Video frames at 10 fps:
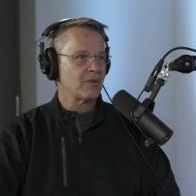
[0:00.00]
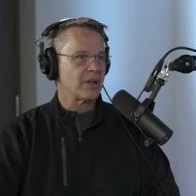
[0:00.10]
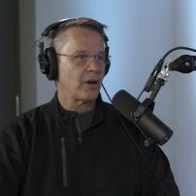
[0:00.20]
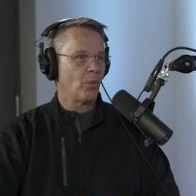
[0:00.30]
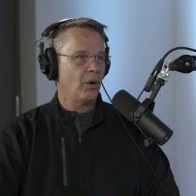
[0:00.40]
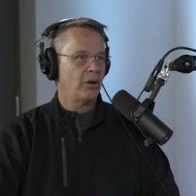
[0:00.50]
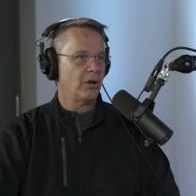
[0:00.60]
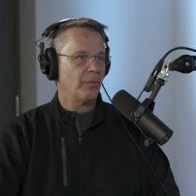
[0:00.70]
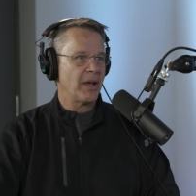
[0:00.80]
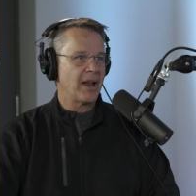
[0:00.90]
It was like,
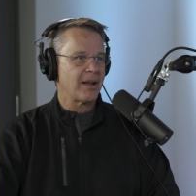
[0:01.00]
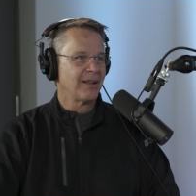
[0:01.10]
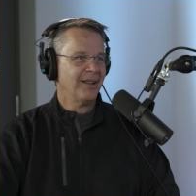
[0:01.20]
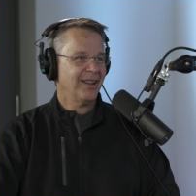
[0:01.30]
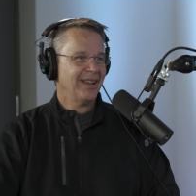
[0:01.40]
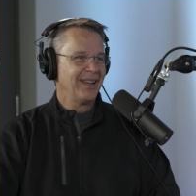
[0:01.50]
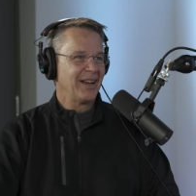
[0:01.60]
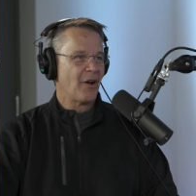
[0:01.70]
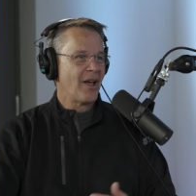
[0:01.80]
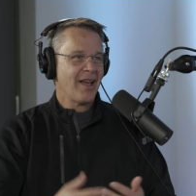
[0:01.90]
whoa, man, I,
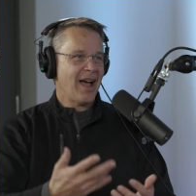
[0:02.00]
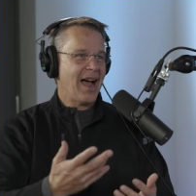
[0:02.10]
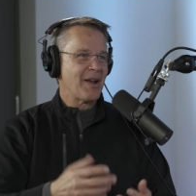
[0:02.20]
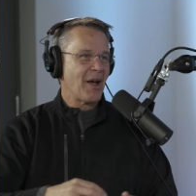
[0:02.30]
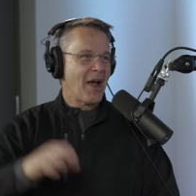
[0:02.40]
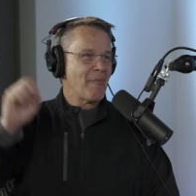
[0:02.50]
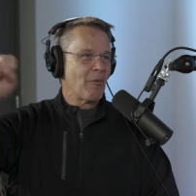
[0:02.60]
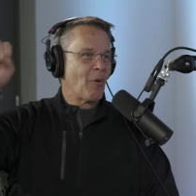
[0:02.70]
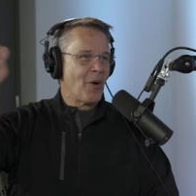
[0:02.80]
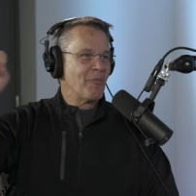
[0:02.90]
you know, I, I
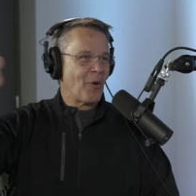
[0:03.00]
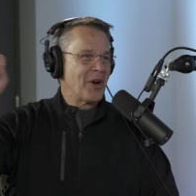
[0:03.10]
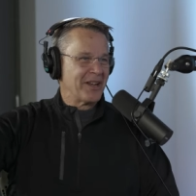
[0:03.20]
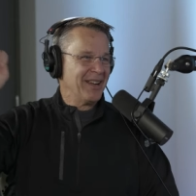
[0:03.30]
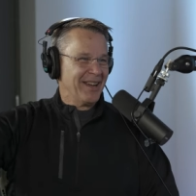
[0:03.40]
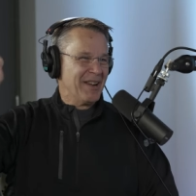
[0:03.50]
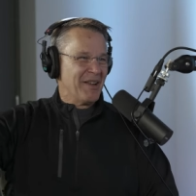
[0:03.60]
remember one morning,